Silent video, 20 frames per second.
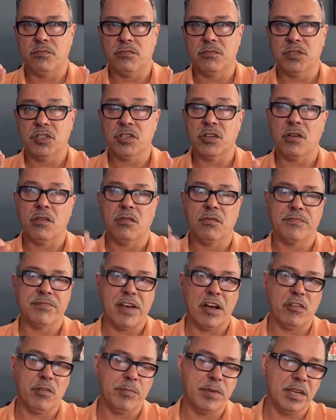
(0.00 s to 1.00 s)
So
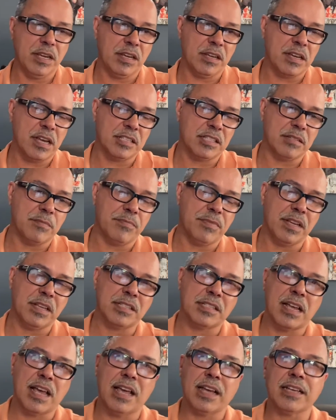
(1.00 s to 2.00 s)
that would be custom things
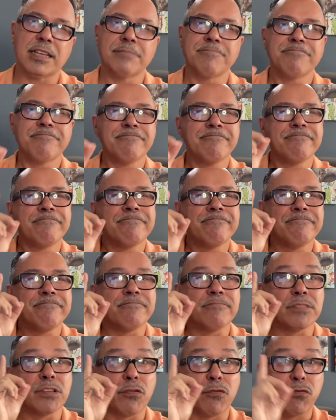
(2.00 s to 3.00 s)
like
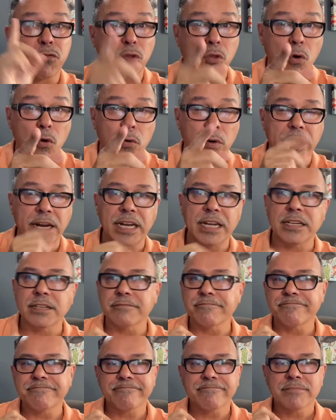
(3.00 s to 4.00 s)

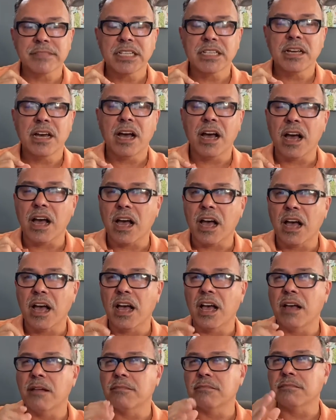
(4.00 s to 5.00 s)
flooring,
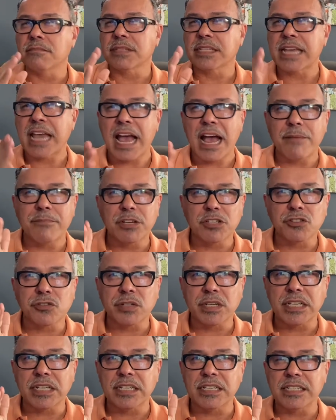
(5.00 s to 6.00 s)

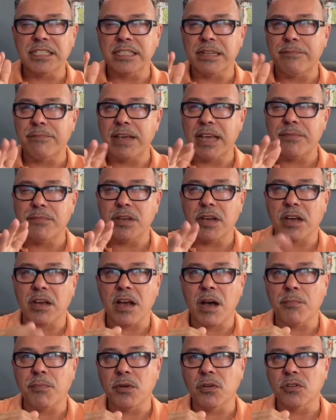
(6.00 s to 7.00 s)
cabinetries, and maybe a
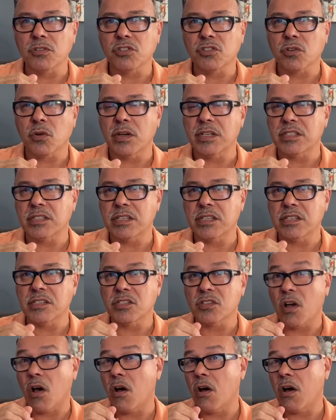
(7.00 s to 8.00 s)
couple of
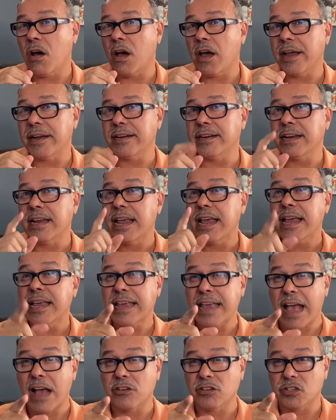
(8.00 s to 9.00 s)
choices on
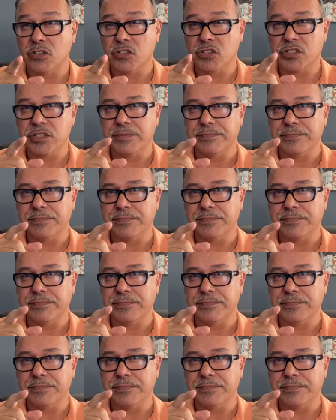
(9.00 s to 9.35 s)
counters.